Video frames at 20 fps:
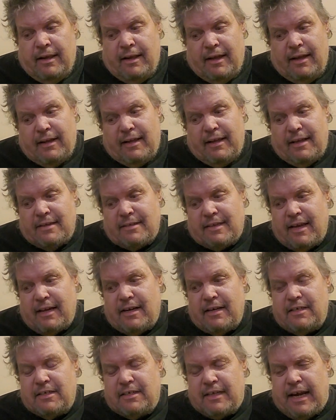I guess I
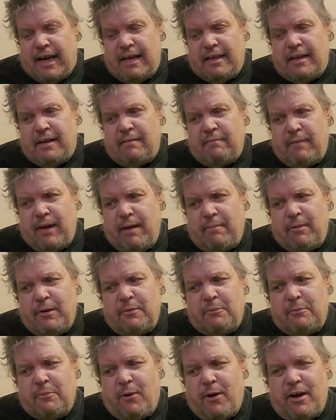could say that maybe
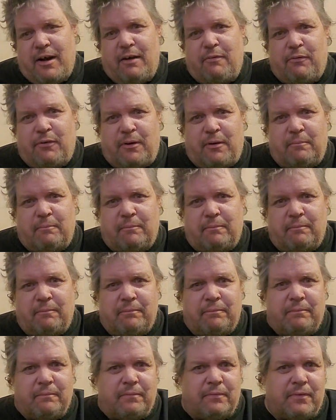one of them
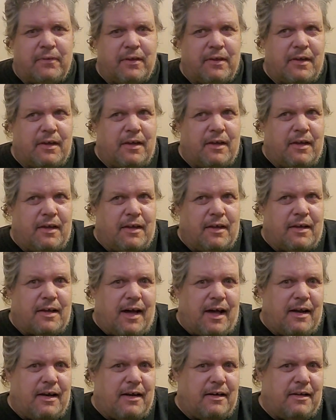
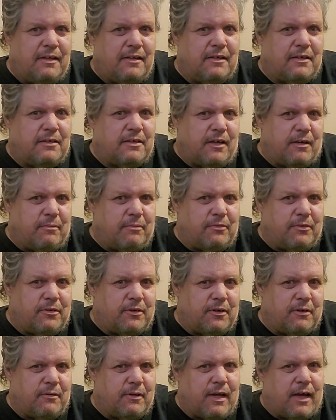got into the
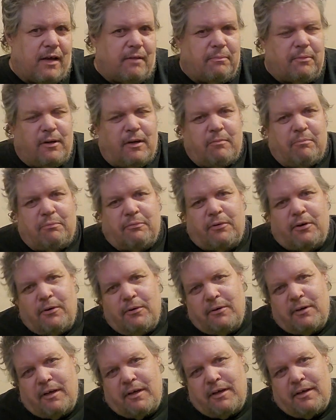dumpster without being
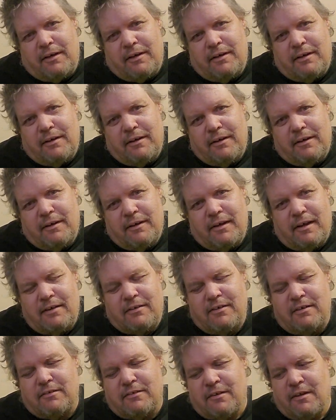broken.
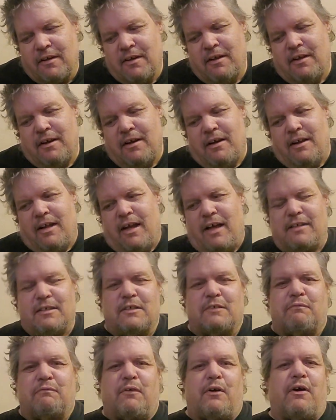That's
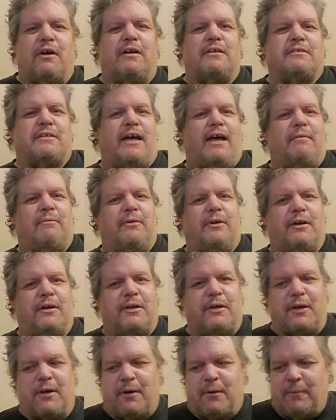as far as I'm going to
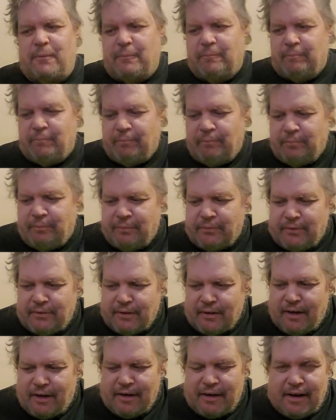go
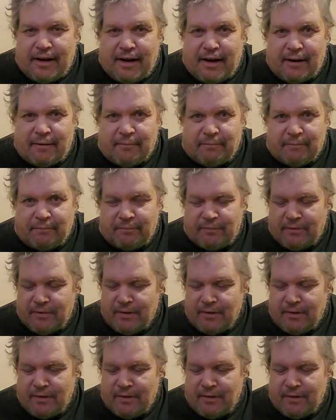on that.